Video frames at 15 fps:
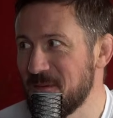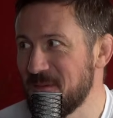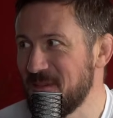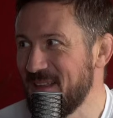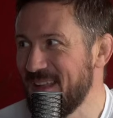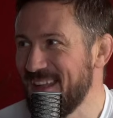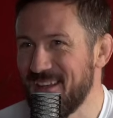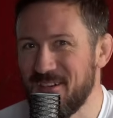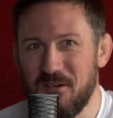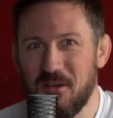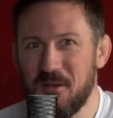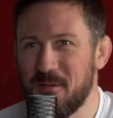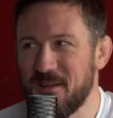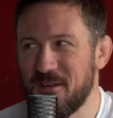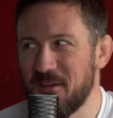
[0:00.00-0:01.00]
Yeah. What
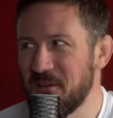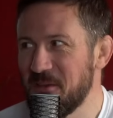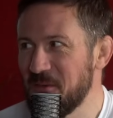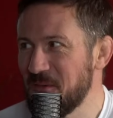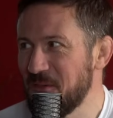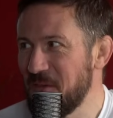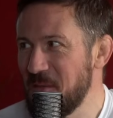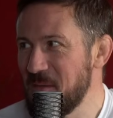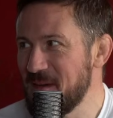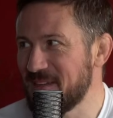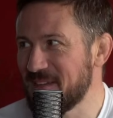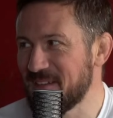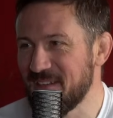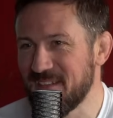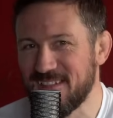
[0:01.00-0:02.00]
am I going to do in 2 weeks?
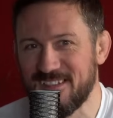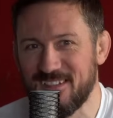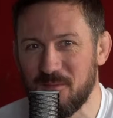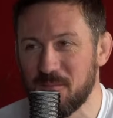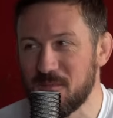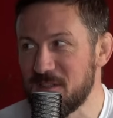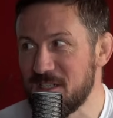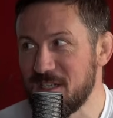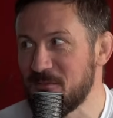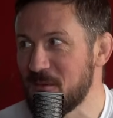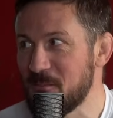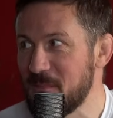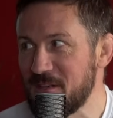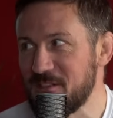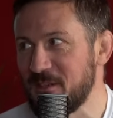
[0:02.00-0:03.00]
It's not some secret
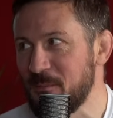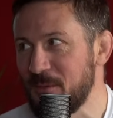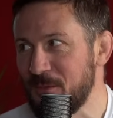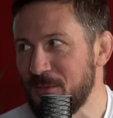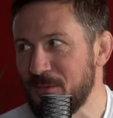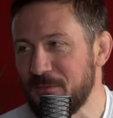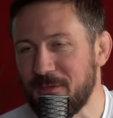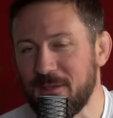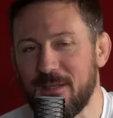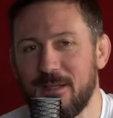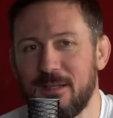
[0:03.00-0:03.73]
magic move